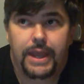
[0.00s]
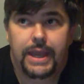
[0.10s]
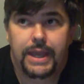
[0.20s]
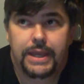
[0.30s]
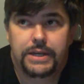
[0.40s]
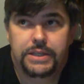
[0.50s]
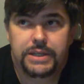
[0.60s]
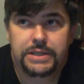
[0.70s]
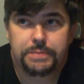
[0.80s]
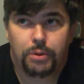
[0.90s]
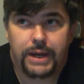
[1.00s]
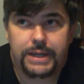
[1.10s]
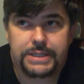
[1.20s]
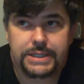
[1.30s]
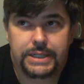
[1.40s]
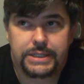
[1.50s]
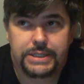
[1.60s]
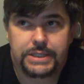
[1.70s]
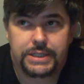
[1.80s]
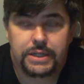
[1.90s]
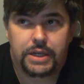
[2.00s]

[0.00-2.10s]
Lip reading: And these Protestants